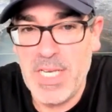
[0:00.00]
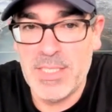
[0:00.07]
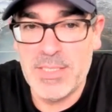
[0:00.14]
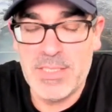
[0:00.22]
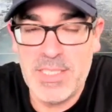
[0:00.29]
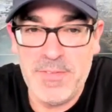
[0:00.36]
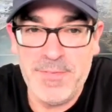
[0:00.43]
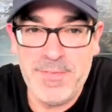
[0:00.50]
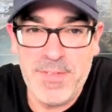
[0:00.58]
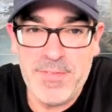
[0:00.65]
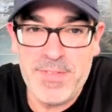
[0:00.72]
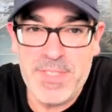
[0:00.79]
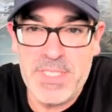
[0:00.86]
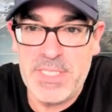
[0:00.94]
I'll say
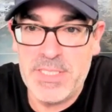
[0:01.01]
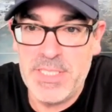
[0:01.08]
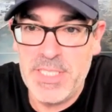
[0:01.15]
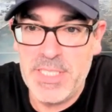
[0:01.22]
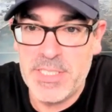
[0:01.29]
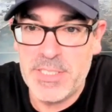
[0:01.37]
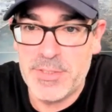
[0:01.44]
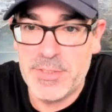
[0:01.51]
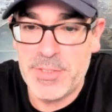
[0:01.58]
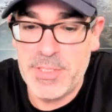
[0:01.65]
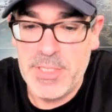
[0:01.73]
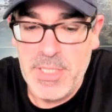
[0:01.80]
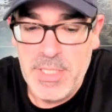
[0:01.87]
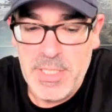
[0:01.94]
15 years,